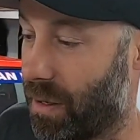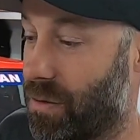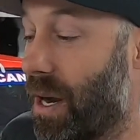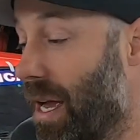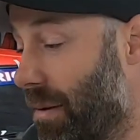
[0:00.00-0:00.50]

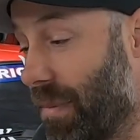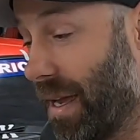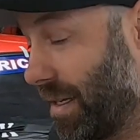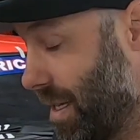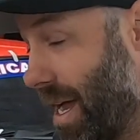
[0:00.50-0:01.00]
trying to
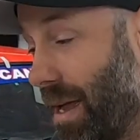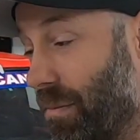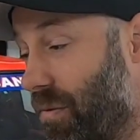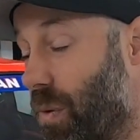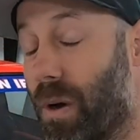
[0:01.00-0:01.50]
make
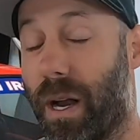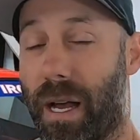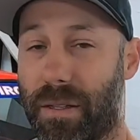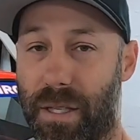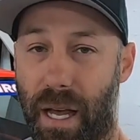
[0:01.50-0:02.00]
time for it
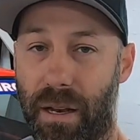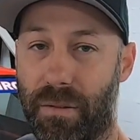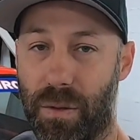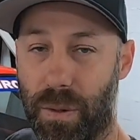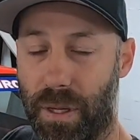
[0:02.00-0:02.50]
outside
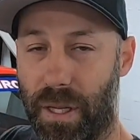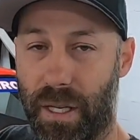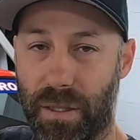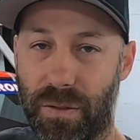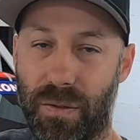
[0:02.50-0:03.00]
of doing
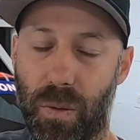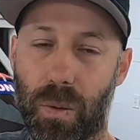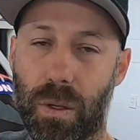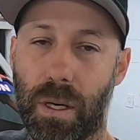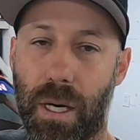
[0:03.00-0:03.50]
things
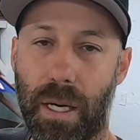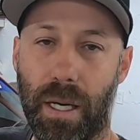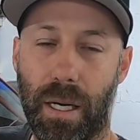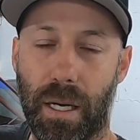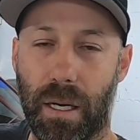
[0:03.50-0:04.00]
for
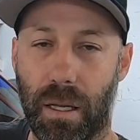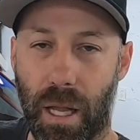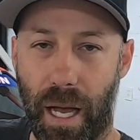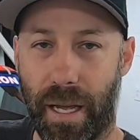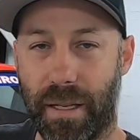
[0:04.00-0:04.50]

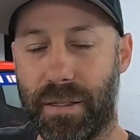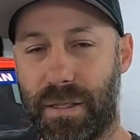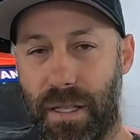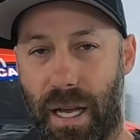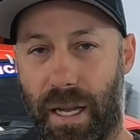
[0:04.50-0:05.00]

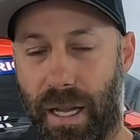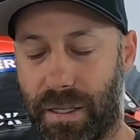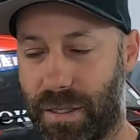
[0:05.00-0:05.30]
clients and that kind of